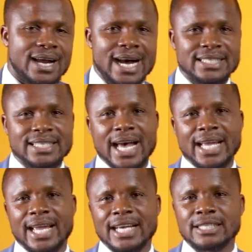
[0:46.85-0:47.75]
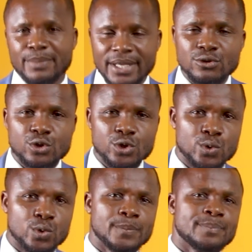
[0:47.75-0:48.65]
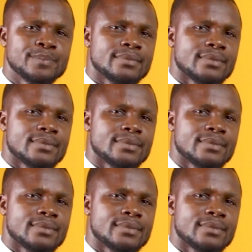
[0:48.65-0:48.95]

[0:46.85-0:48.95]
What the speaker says: as I explained to you